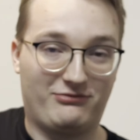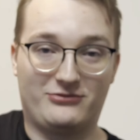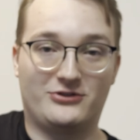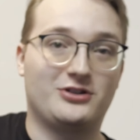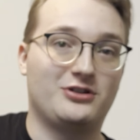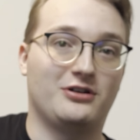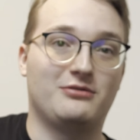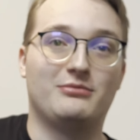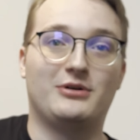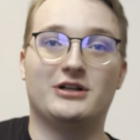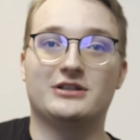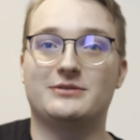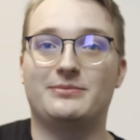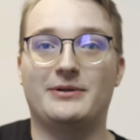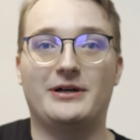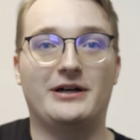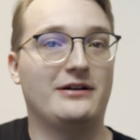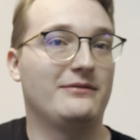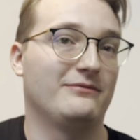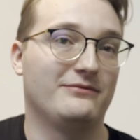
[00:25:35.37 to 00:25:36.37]
good
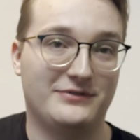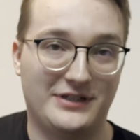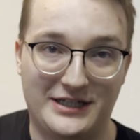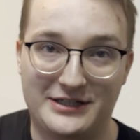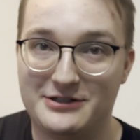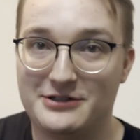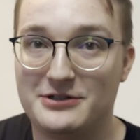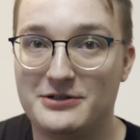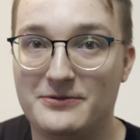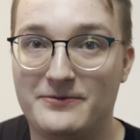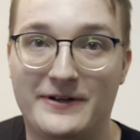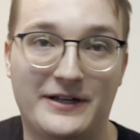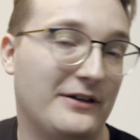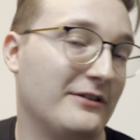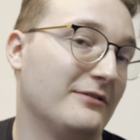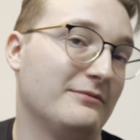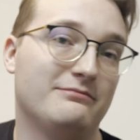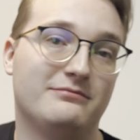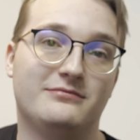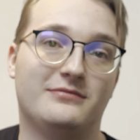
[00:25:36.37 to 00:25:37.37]
multiplier, and they're
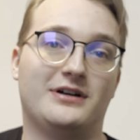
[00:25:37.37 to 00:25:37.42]
defender.